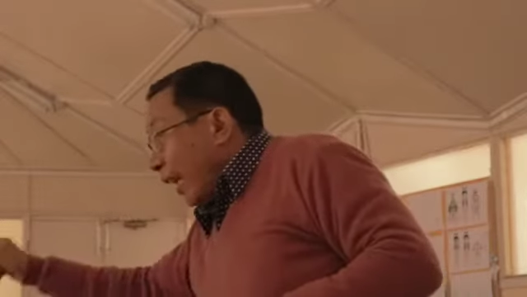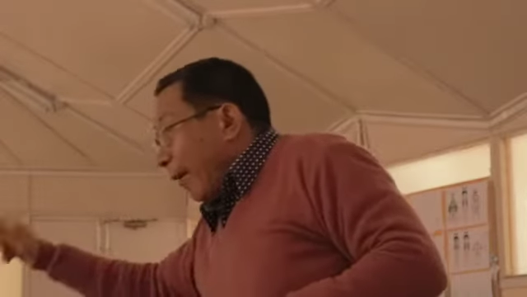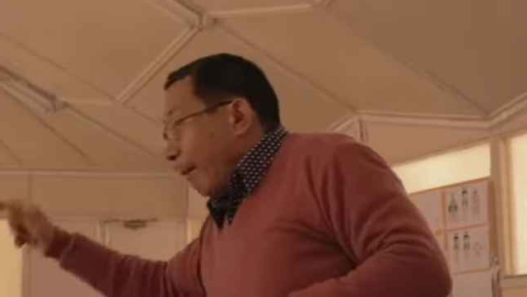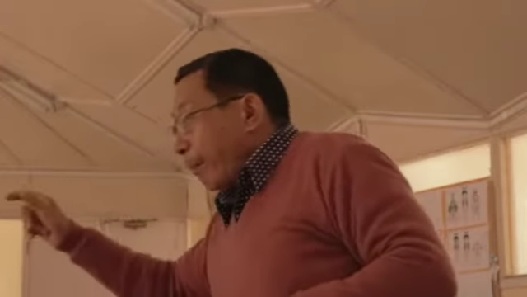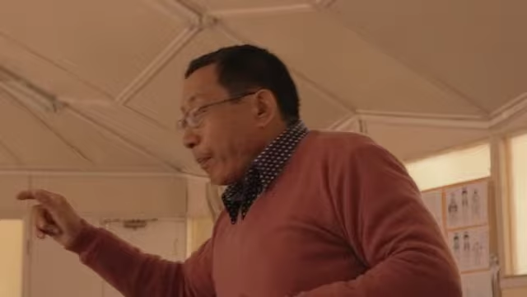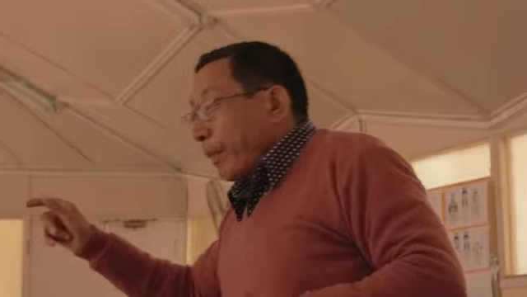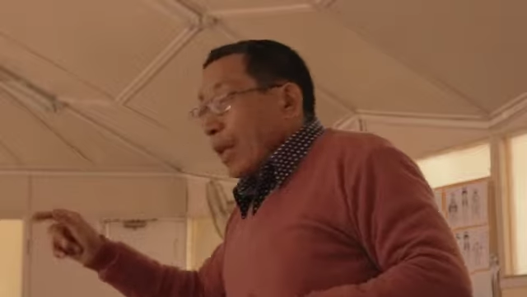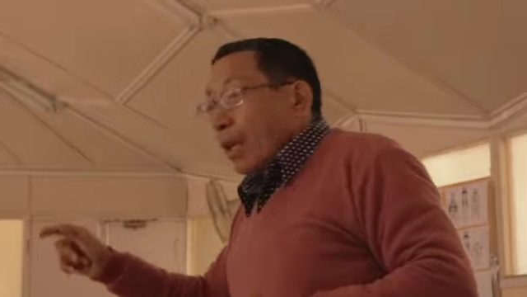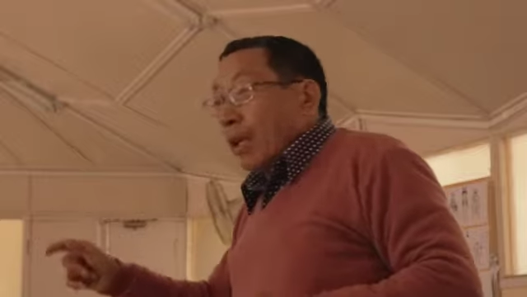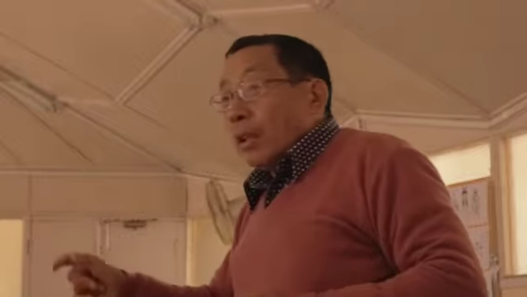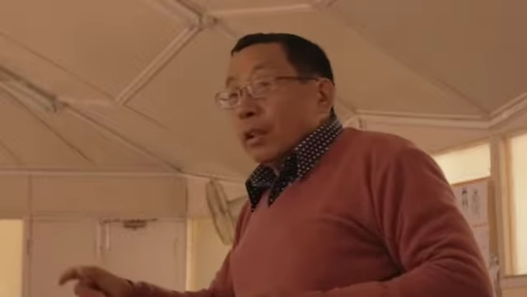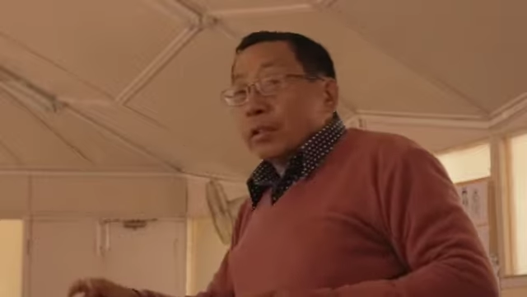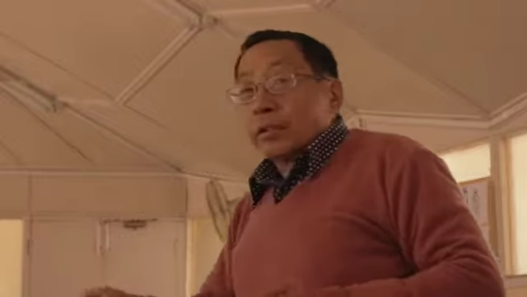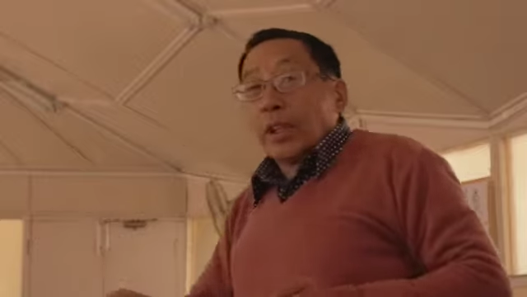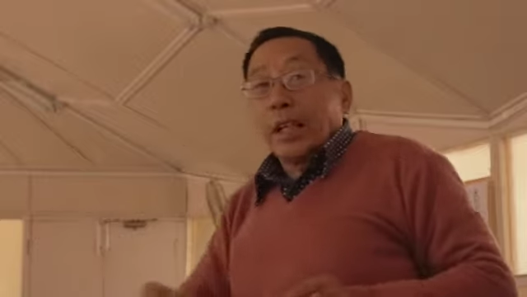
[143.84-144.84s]
them,
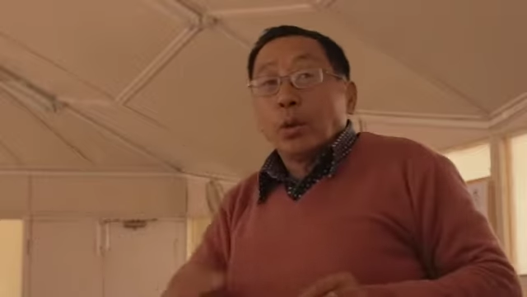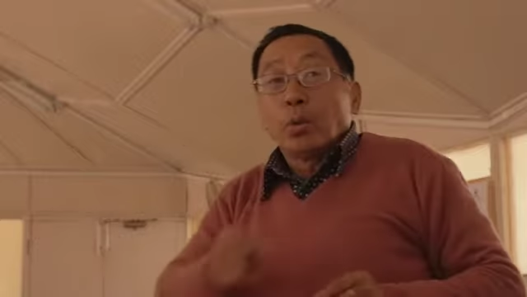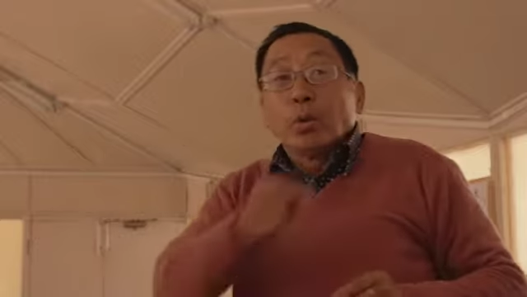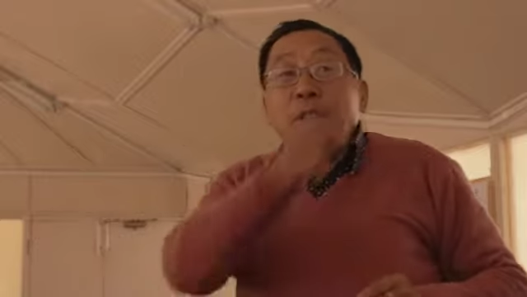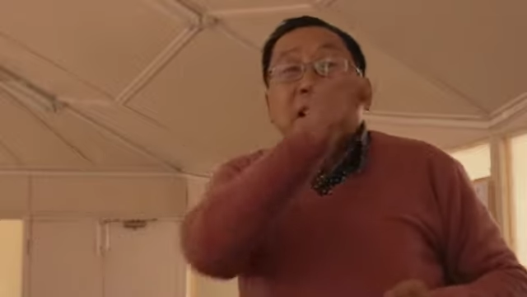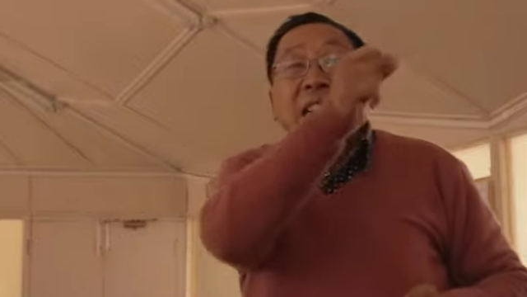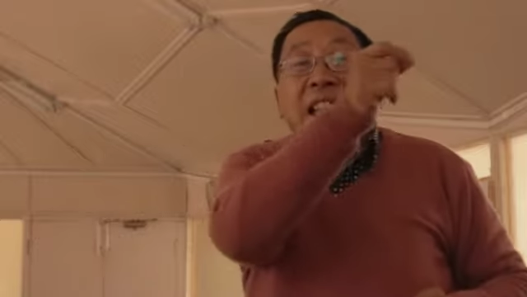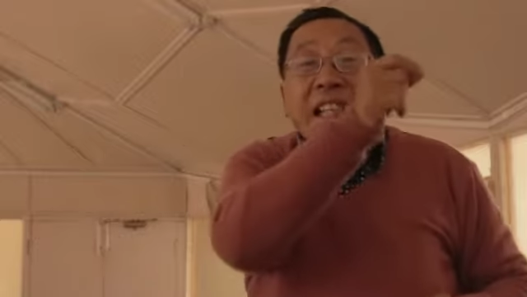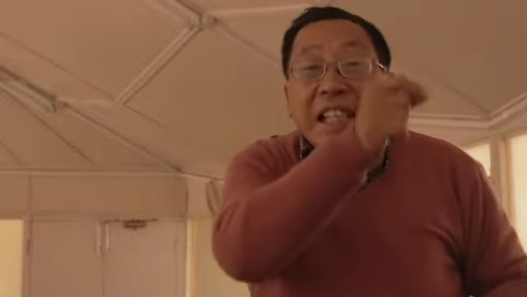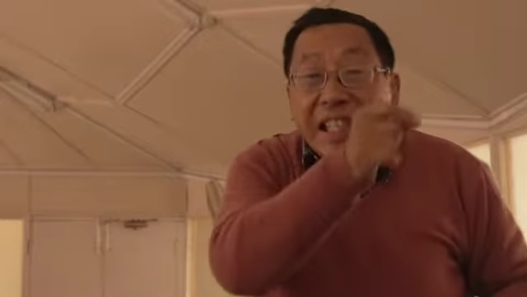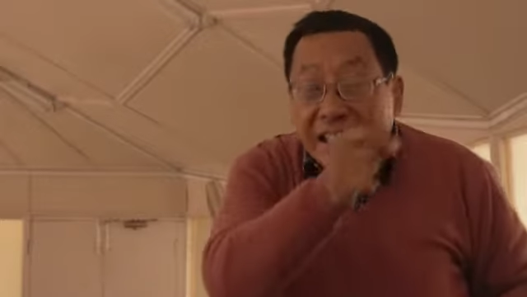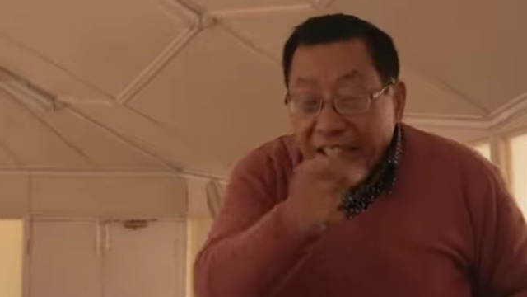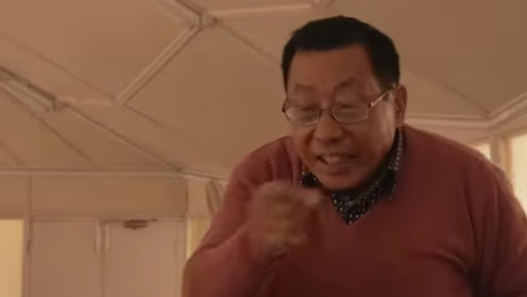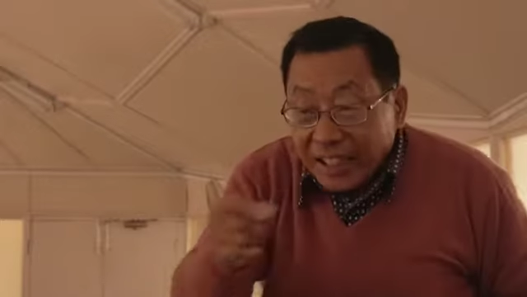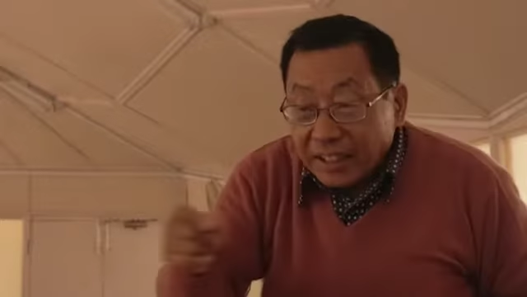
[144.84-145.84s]
try to
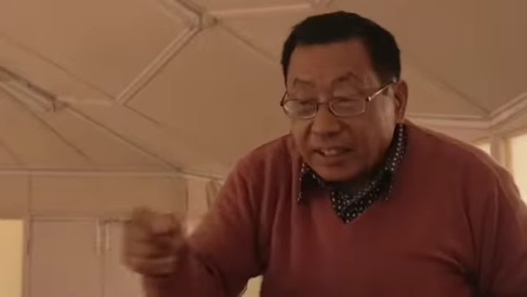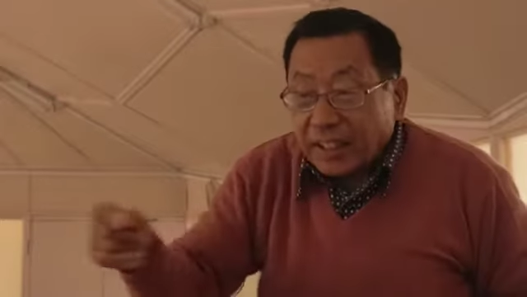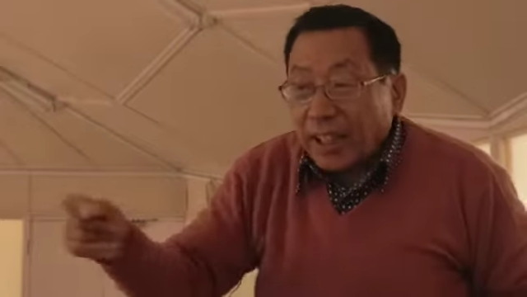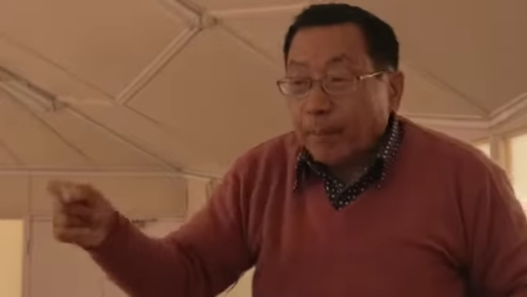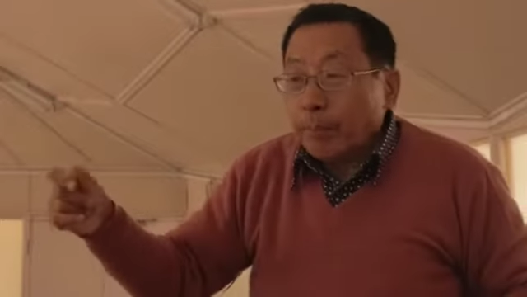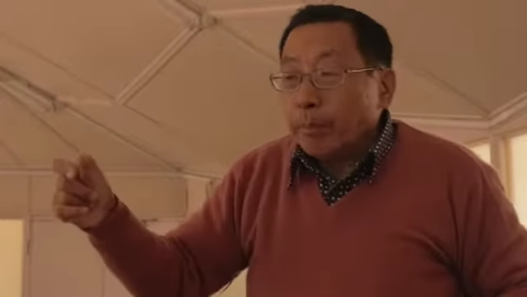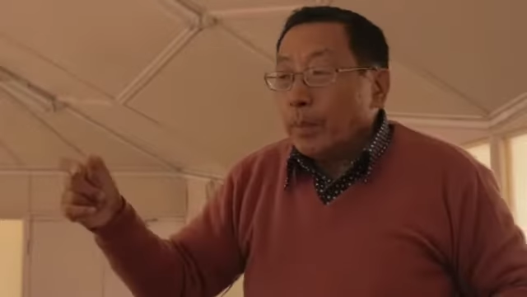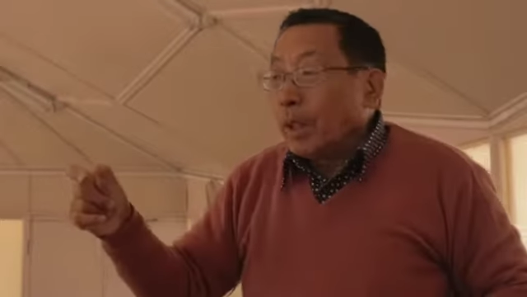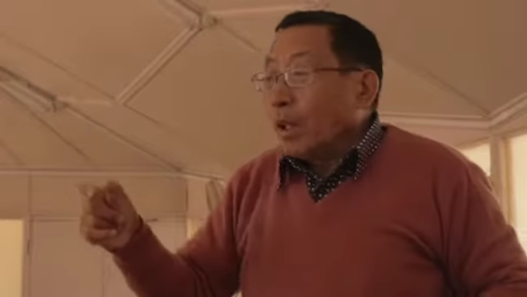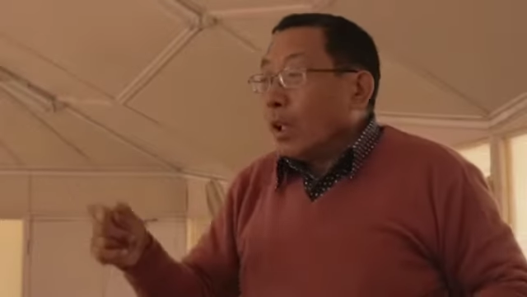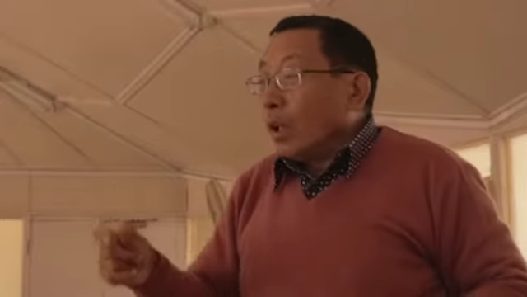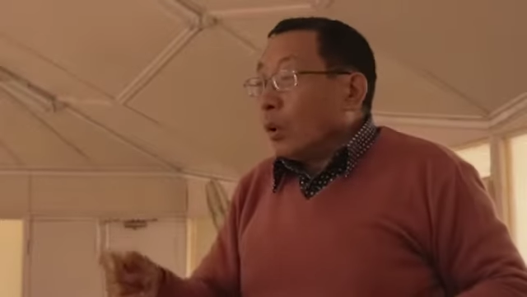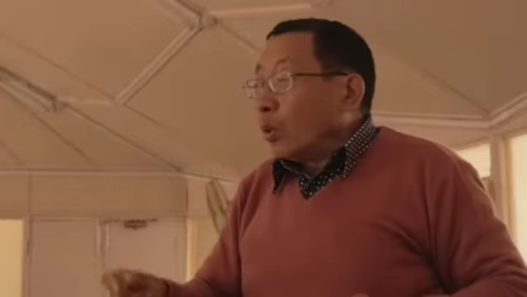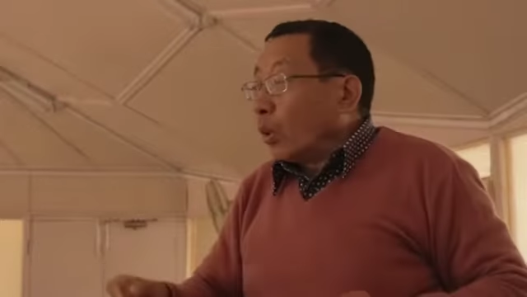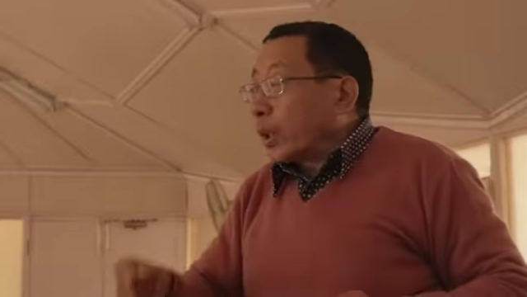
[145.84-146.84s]
delineate them,
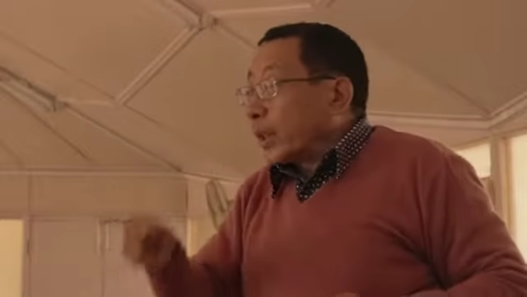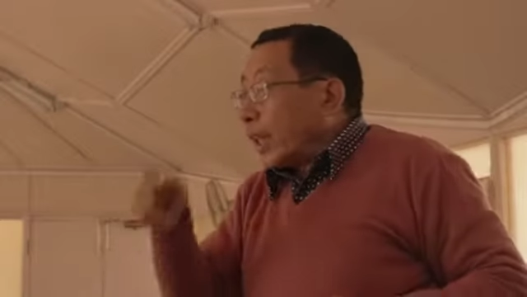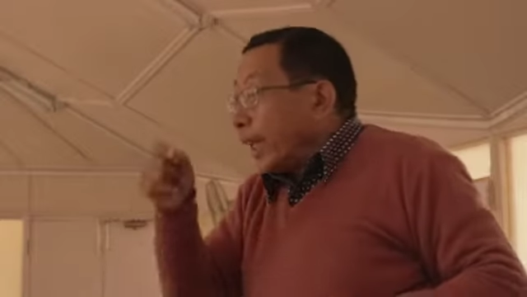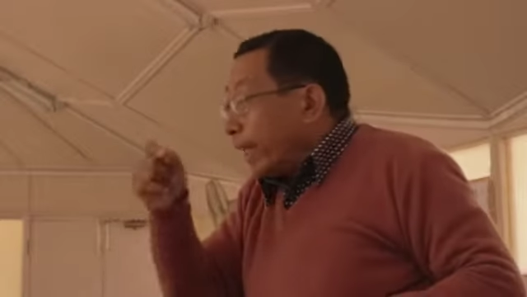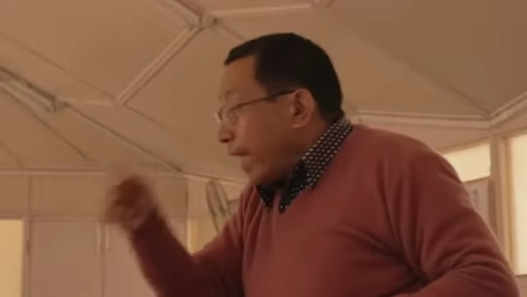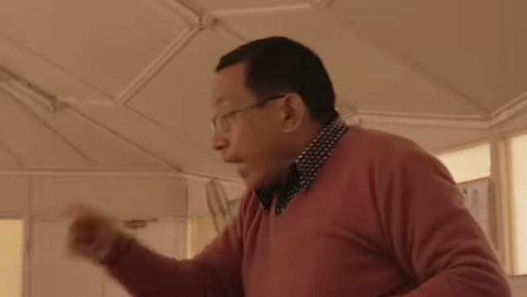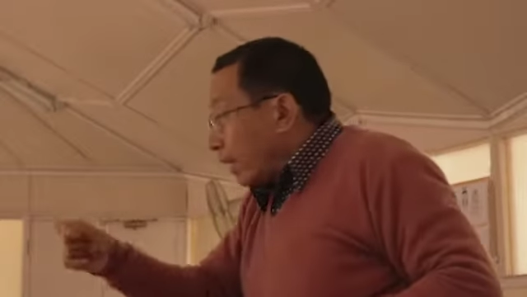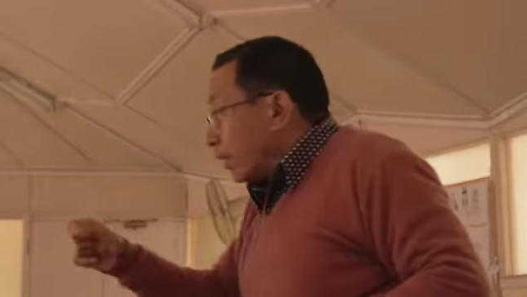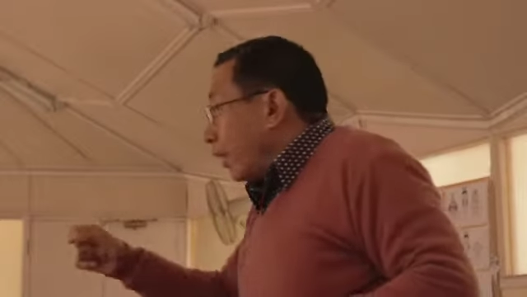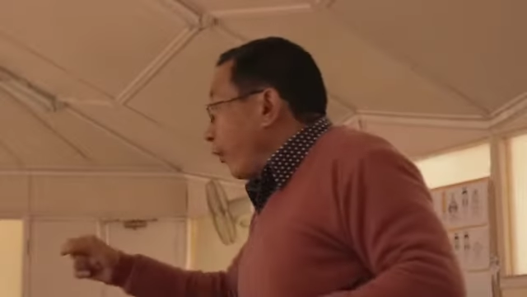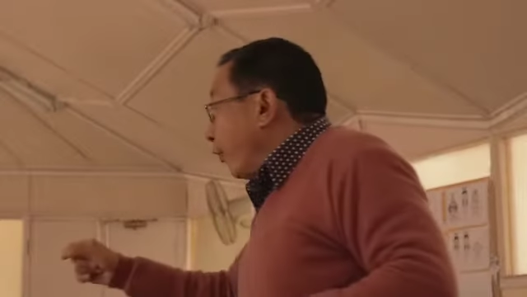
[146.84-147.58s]
to connect